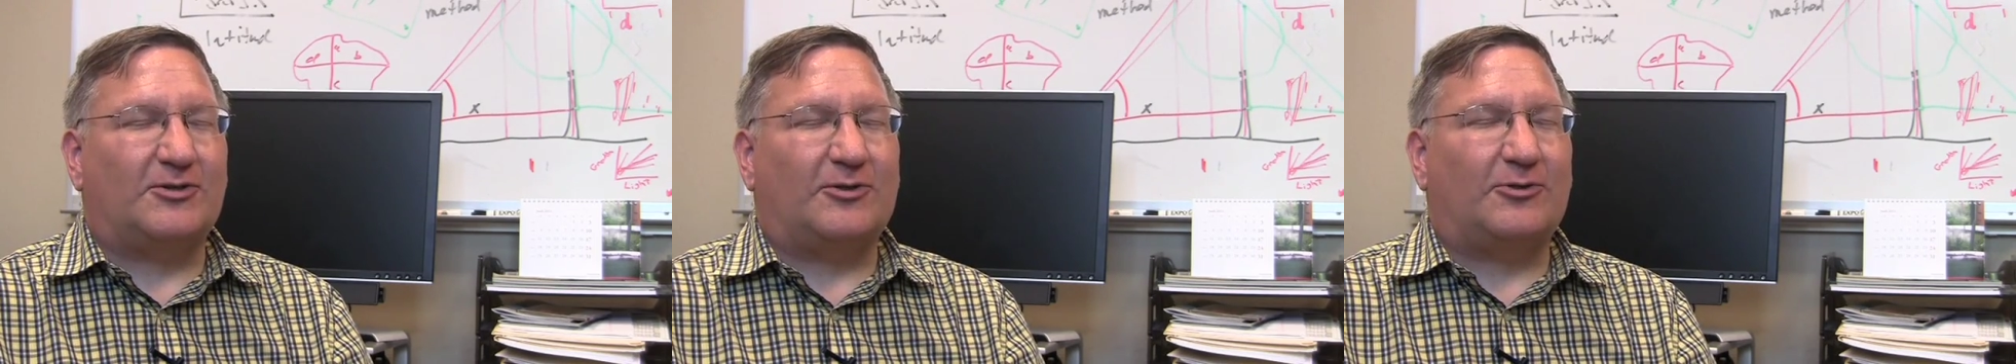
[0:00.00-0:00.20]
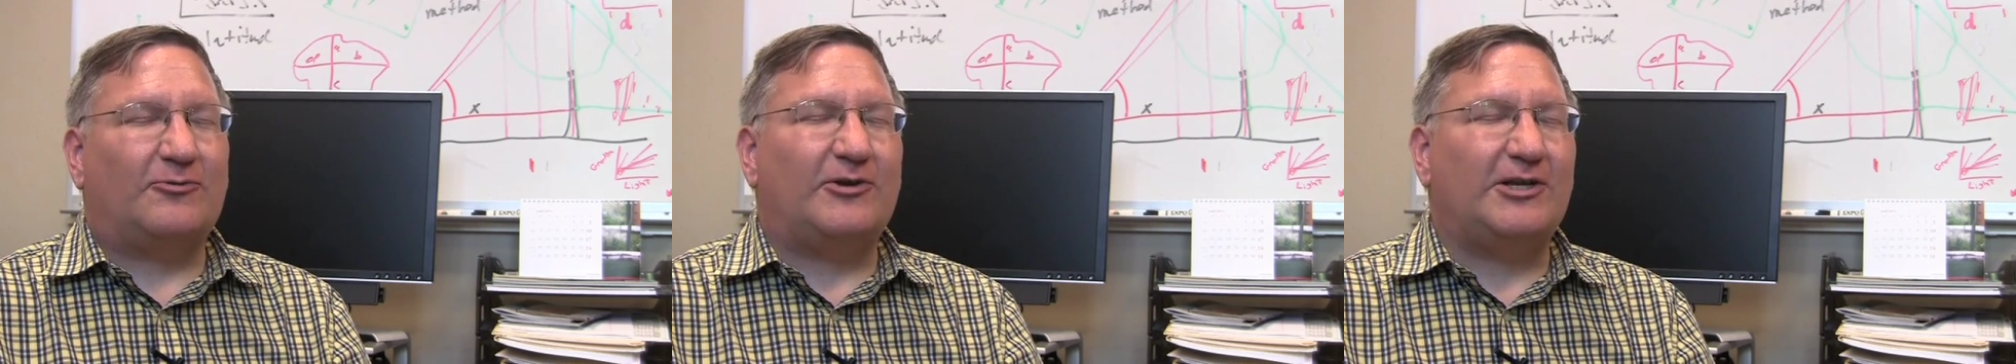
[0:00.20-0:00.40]

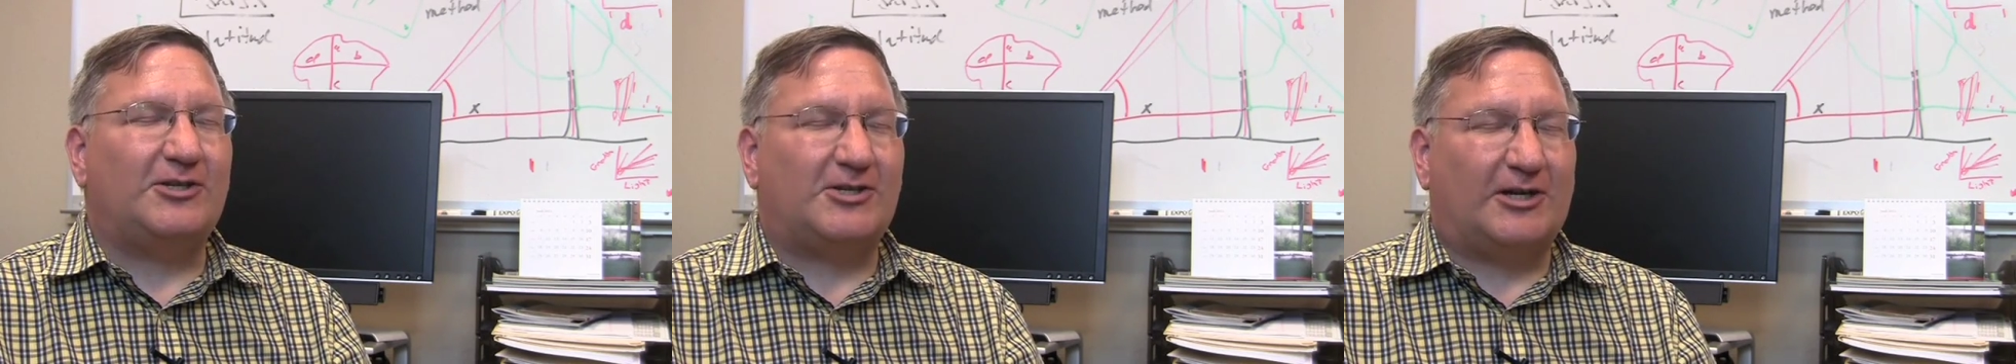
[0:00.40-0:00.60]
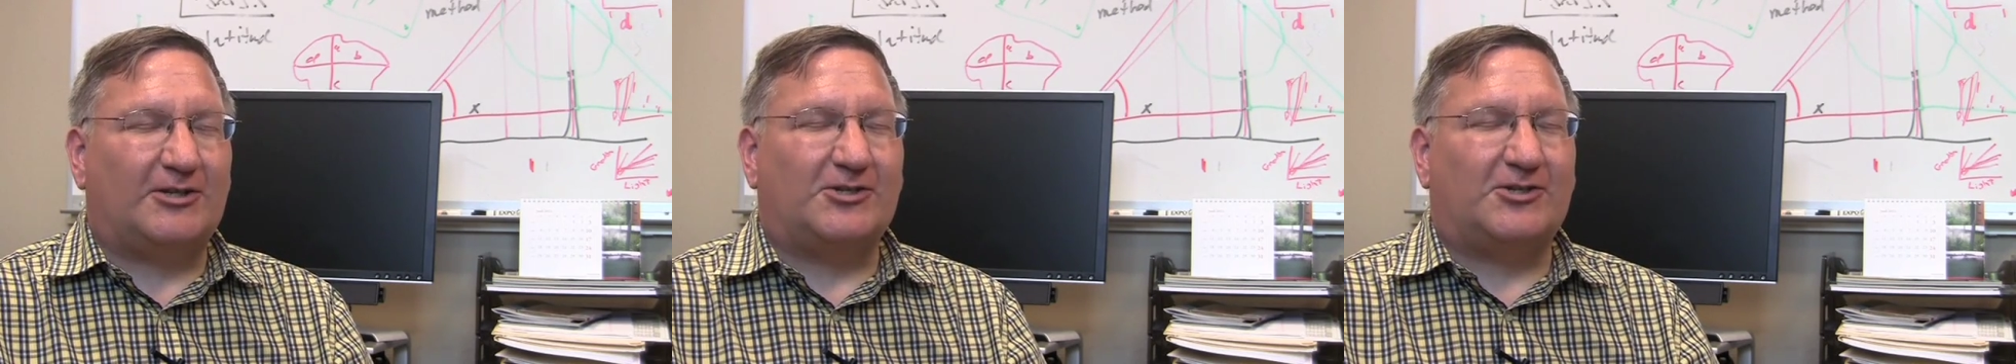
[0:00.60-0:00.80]

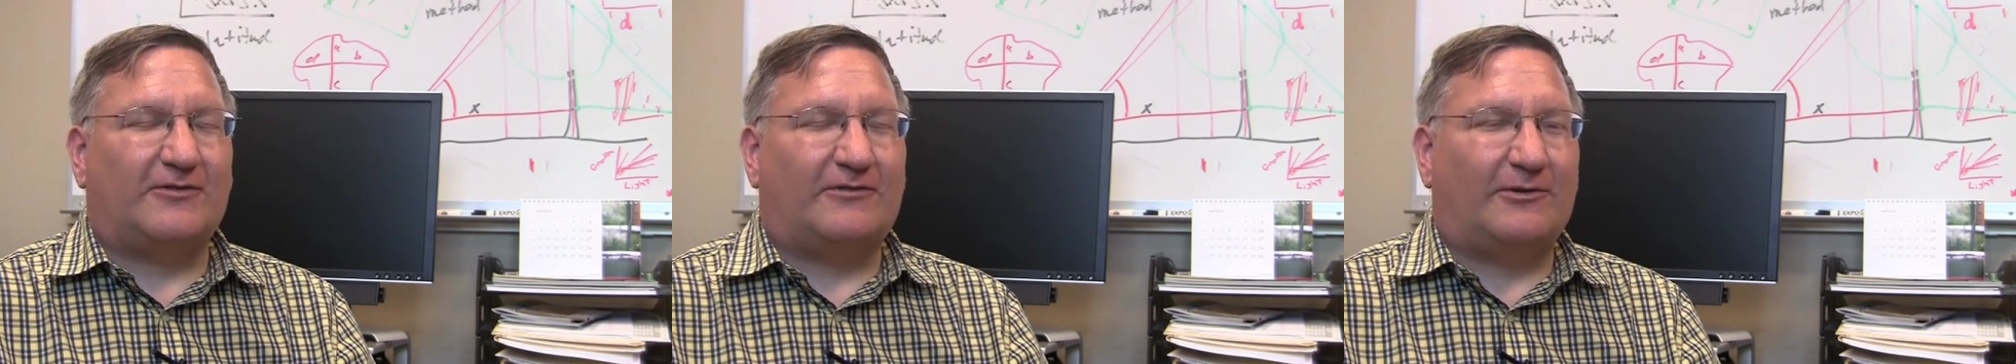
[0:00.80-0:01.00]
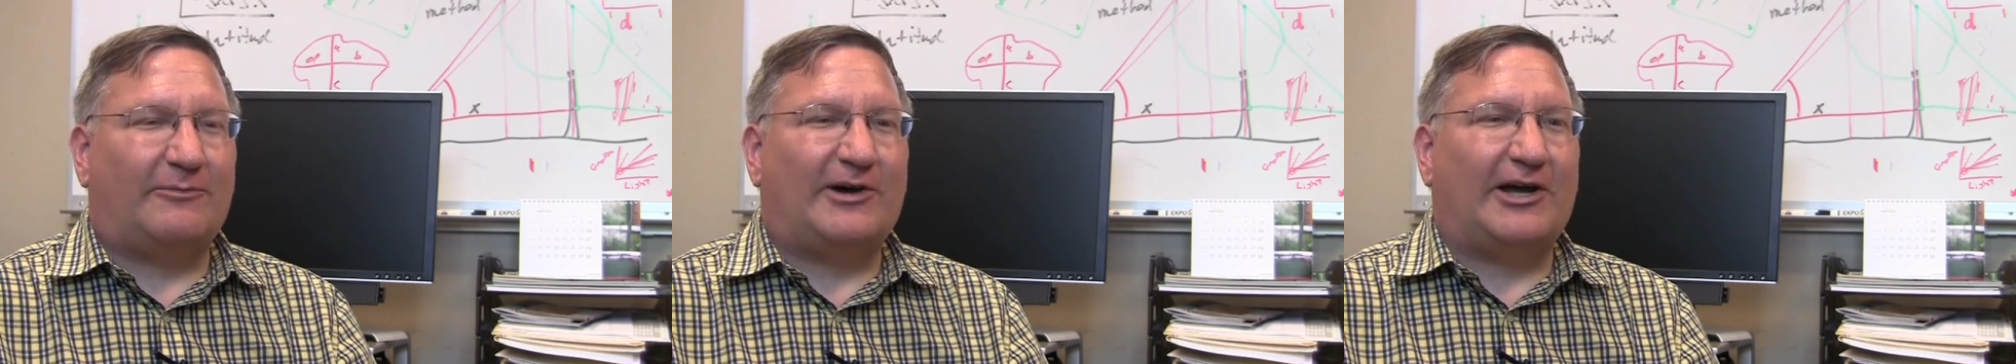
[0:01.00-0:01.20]
3/10
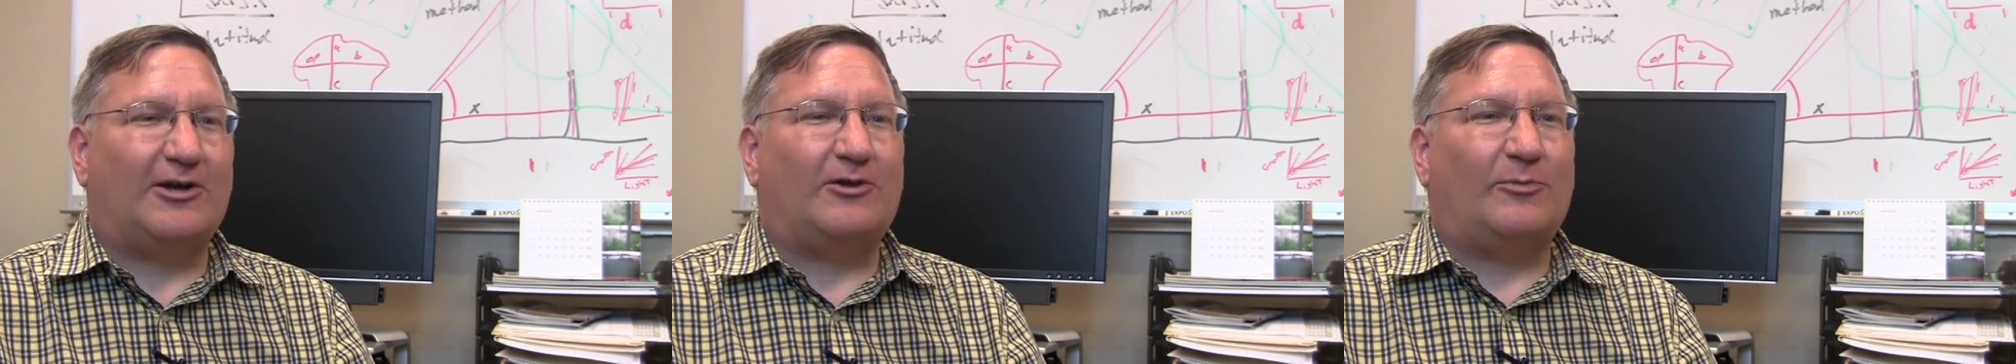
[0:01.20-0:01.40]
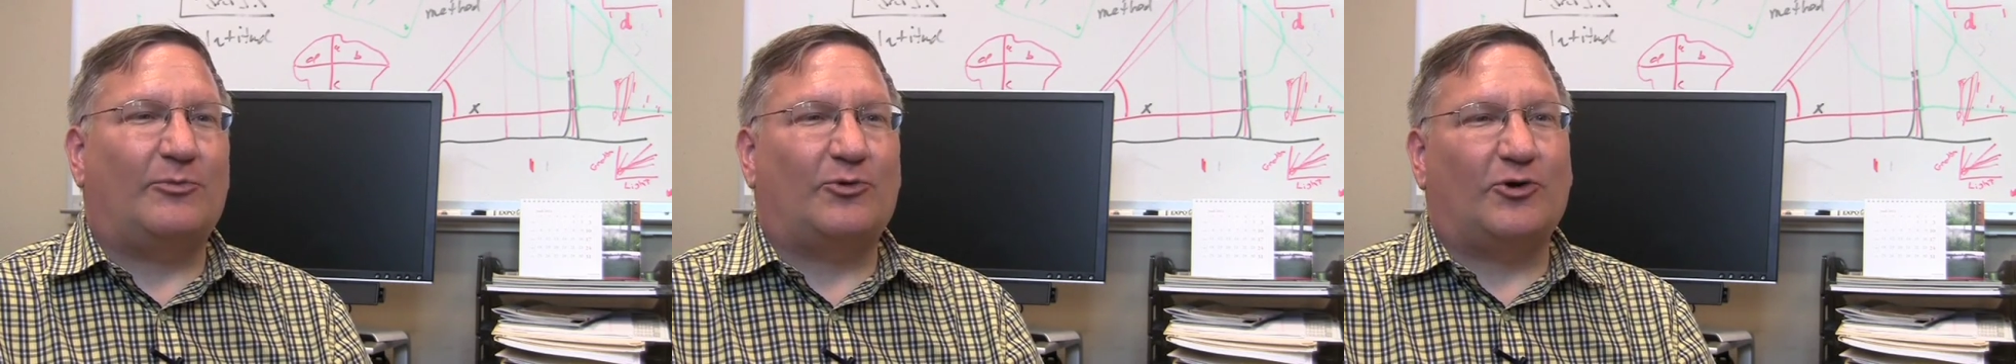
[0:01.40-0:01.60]
of a
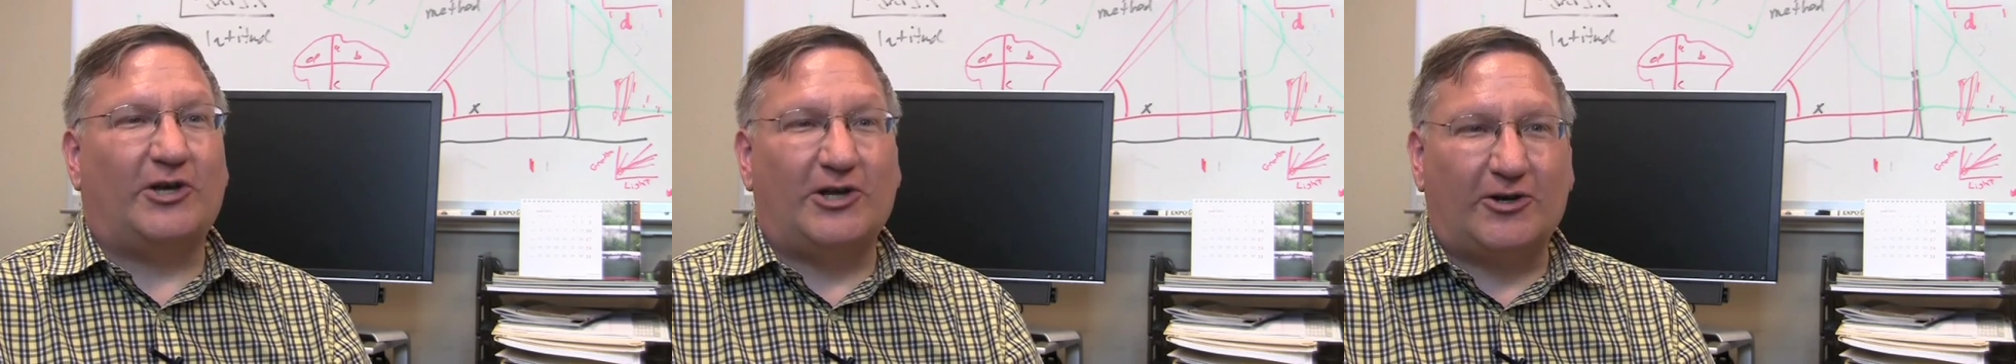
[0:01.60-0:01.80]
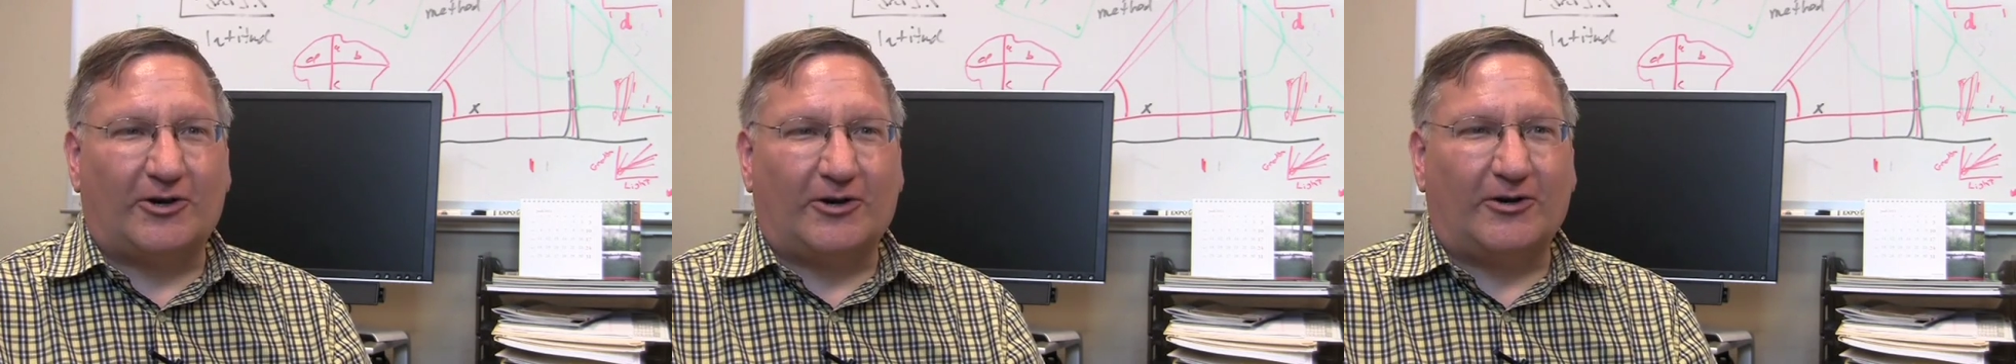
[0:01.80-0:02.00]
mile per
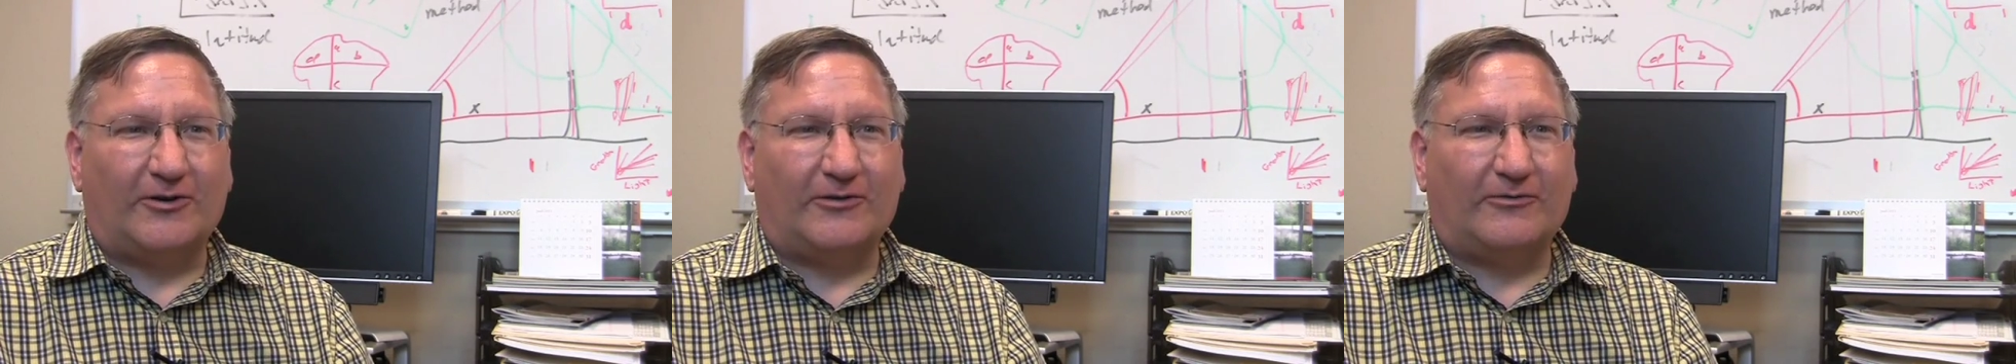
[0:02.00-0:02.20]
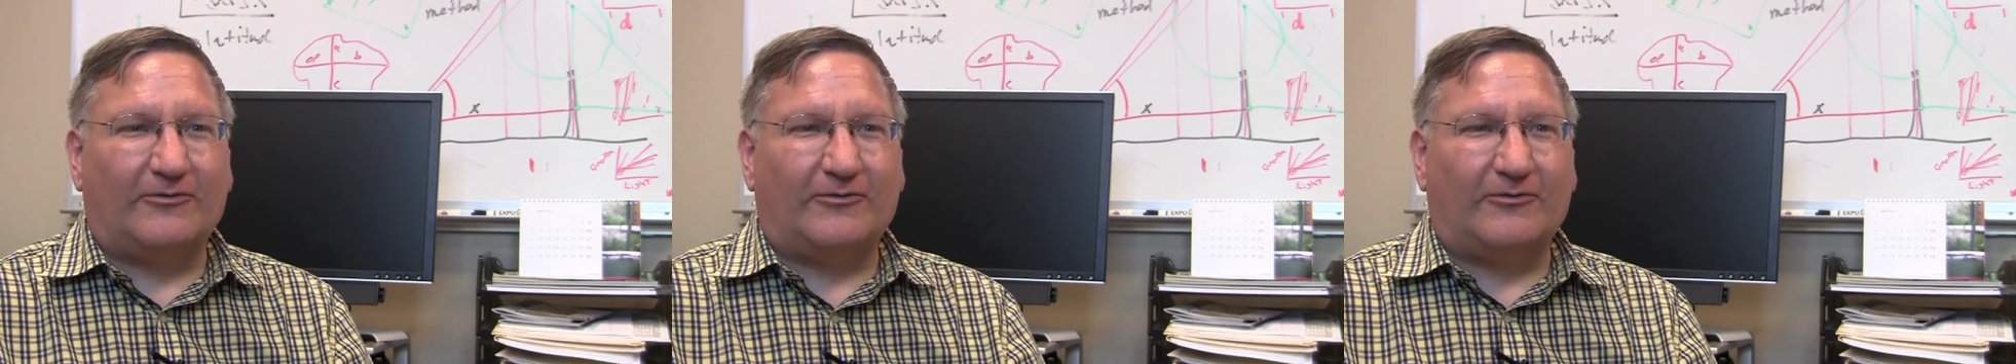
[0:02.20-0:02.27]
year,